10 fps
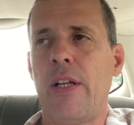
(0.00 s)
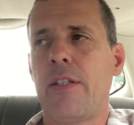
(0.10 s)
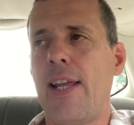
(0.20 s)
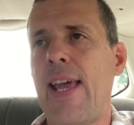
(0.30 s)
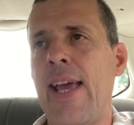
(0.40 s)

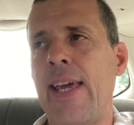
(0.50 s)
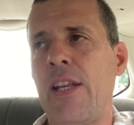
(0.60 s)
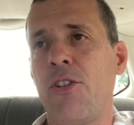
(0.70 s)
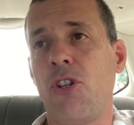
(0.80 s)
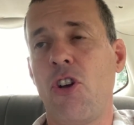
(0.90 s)
So they can get
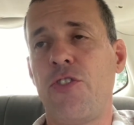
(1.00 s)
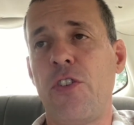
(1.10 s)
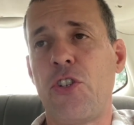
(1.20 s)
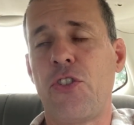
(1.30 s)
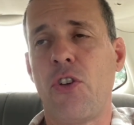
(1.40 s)
into those
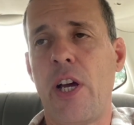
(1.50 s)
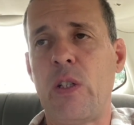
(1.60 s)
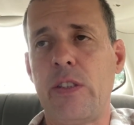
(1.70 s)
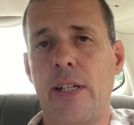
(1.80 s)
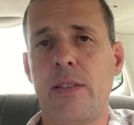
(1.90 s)
vicious
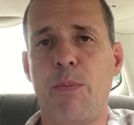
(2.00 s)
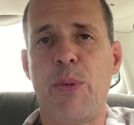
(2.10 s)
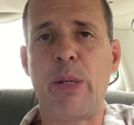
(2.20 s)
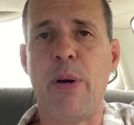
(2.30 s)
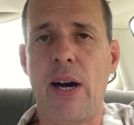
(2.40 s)
cycles. That's a
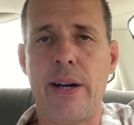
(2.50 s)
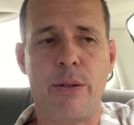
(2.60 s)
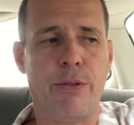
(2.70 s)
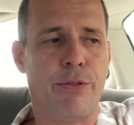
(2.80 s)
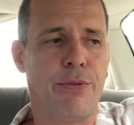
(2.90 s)
big part
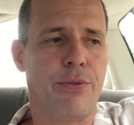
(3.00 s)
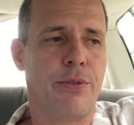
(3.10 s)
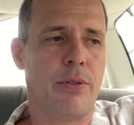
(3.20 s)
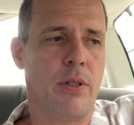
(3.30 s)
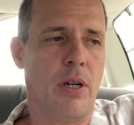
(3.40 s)
of
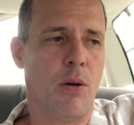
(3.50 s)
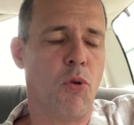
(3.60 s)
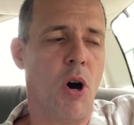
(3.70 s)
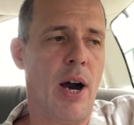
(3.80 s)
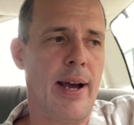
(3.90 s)

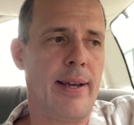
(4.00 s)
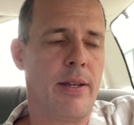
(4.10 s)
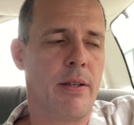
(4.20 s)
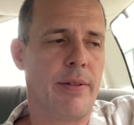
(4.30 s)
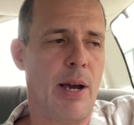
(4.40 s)

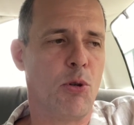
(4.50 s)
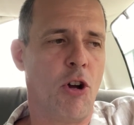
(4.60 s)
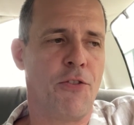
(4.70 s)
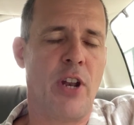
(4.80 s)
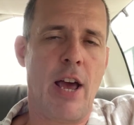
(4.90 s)
why they will
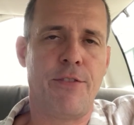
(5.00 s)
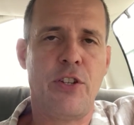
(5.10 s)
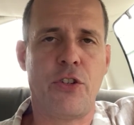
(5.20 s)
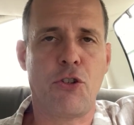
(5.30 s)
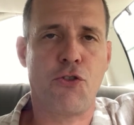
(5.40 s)
often have
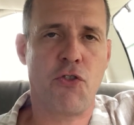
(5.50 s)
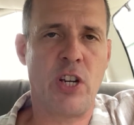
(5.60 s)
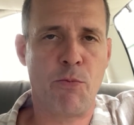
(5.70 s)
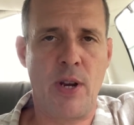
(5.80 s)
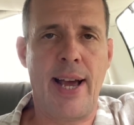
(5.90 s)
this
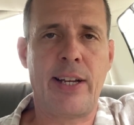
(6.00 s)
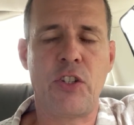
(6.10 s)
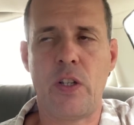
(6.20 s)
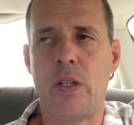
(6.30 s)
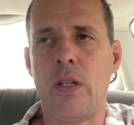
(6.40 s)
extreme
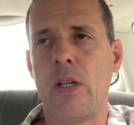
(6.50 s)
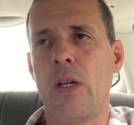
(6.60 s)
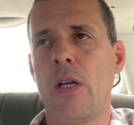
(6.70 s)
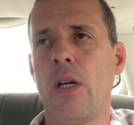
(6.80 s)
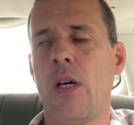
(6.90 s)
reaction.
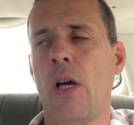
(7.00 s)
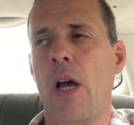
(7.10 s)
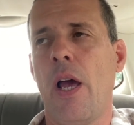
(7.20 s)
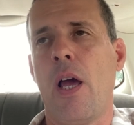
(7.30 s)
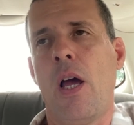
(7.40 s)

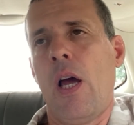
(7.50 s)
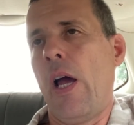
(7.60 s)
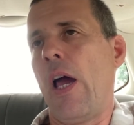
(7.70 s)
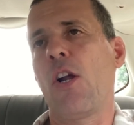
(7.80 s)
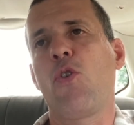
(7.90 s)

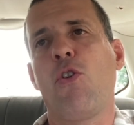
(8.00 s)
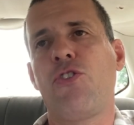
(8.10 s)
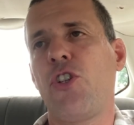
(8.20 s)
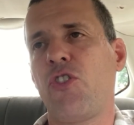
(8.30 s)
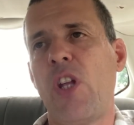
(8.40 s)
And of
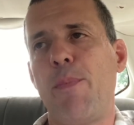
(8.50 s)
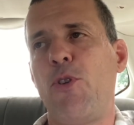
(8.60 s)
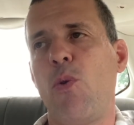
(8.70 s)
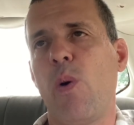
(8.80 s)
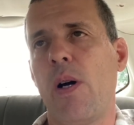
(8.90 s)
course, just their
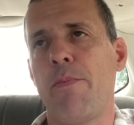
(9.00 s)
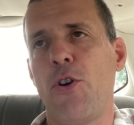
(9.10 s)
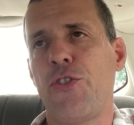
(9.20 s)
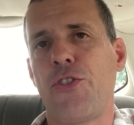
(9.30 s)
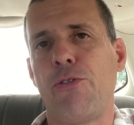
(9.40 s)
pure
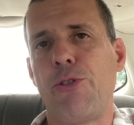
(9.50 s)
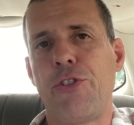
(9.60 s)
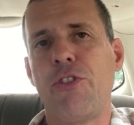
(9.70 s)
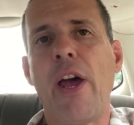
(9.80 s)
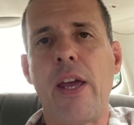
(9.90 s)
emotional
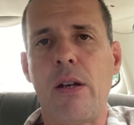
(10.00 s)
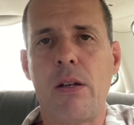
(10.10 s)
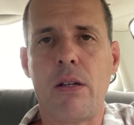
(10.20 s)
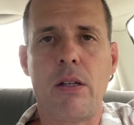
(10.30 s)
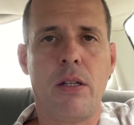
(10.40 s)
state
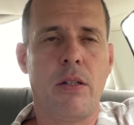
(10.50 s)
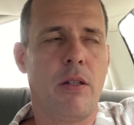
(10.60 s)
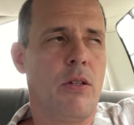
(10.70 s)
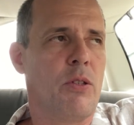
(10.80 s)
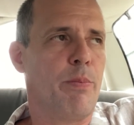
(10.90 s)

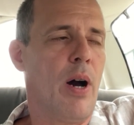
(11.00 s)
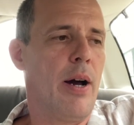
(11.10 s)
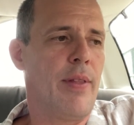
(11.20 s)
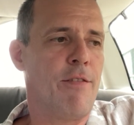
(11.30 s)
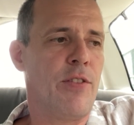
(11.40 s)
is the
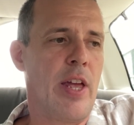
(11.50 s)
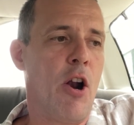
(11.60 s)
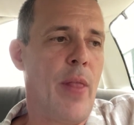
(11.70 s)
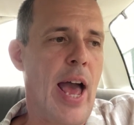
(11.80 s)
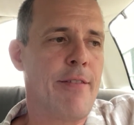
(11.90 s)
part that they
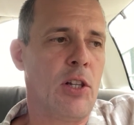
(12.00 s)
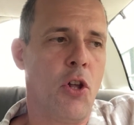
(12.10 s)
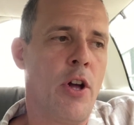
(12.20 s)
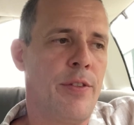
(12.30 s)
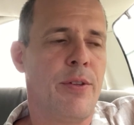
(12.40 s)
haven't
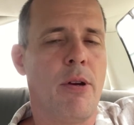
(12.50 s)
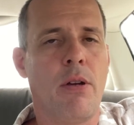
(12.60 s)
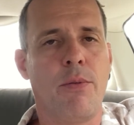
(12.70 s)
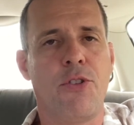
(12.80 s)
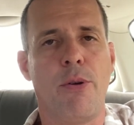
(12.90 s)
learned
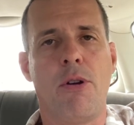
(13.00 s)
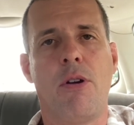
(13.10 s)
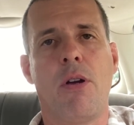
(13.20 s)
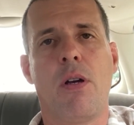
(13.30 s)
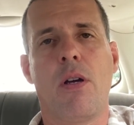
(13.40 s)
to